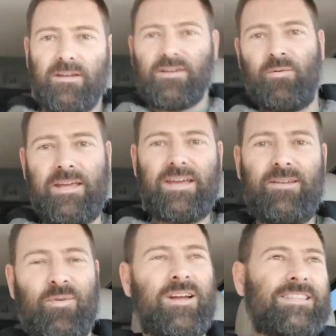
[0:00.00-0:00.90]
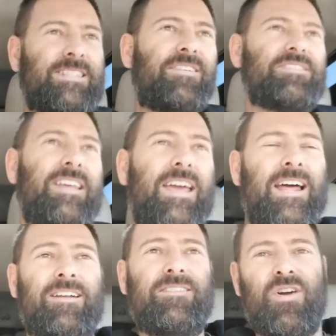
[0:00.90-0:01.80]
We're at 78.
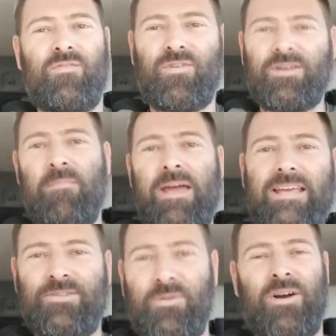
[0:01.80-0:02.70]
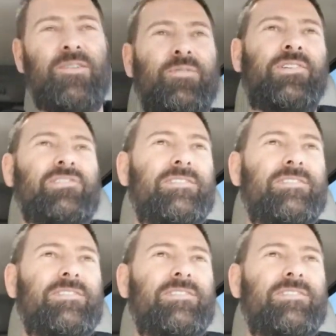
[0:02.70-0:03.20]
I don't even know if we're going to make it to 100.